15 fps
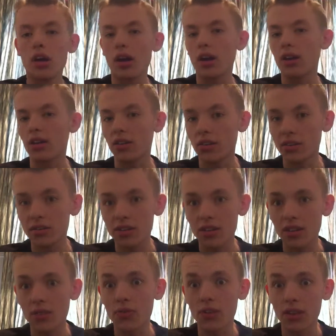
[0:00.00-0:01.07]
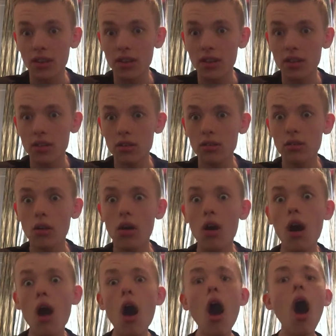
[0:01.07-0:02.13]
And I gotta say, the villain in it,
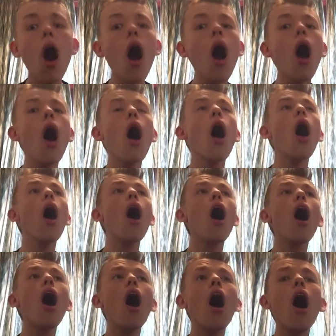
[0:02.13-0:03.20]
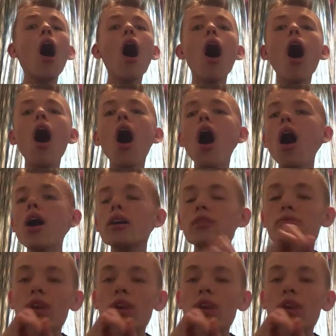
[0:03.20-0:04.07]
I